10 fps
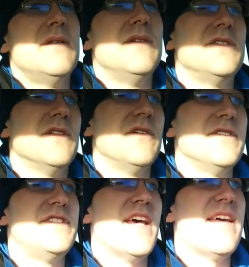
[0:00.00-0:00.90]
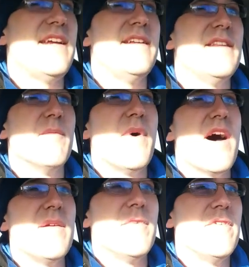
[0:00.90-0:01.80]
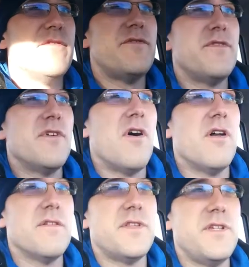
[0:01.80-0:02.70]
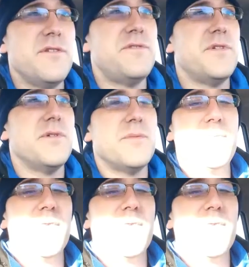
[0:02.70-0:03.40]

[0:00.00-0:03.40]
there's a little setting in the bottom of all of the YouTube